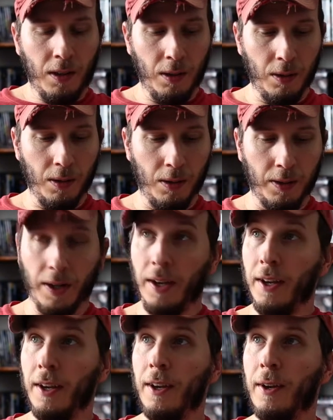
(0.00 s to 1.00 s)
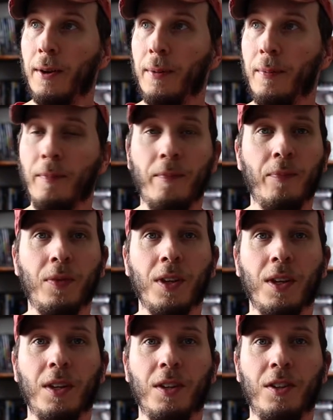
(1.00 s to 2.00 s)
Okay.
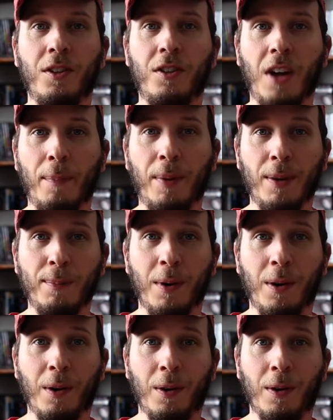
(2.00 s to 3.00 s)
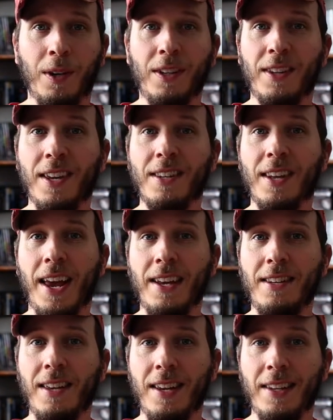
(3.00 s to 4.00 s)
Chopping Mall is a
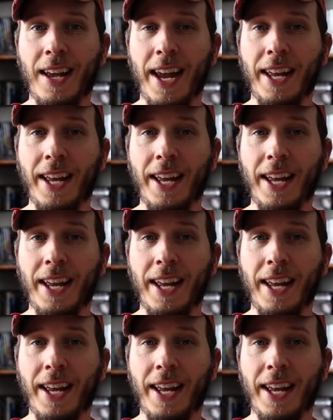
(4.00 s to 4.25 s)
nineteen